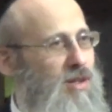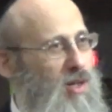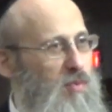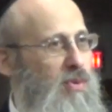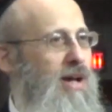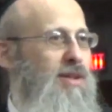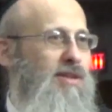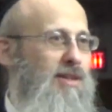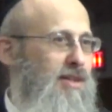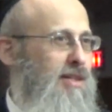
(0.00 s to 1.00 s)
a
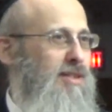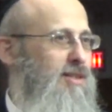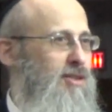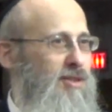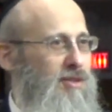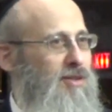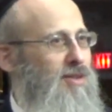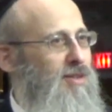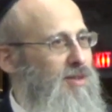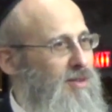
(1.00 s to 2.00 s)
breath into
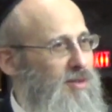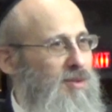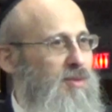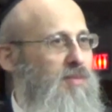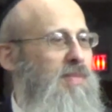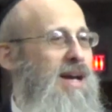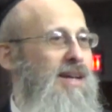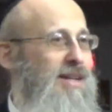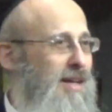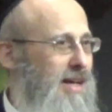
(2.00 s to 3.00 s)

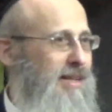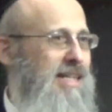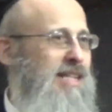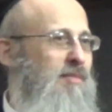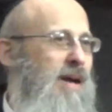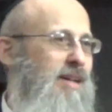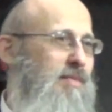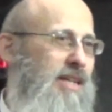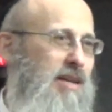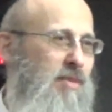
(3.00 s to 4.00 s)
man, and that's how man
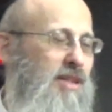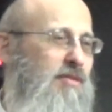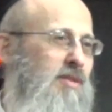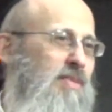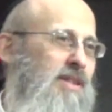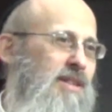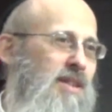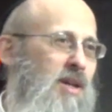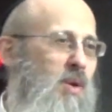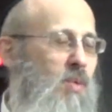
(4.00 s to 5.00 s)
became a living
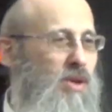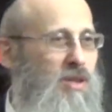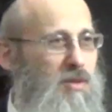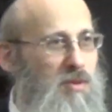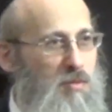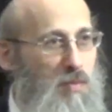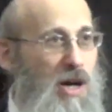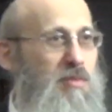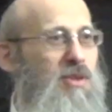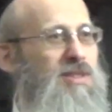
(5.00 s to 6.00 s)
being, what the
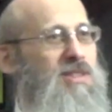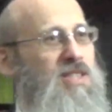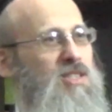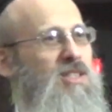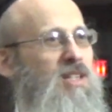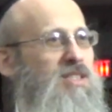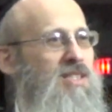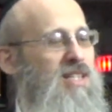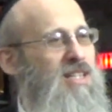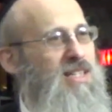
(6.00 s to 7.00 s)
Bible is teaching us
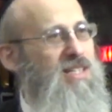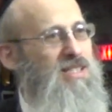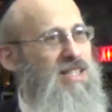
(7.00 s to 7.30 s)
is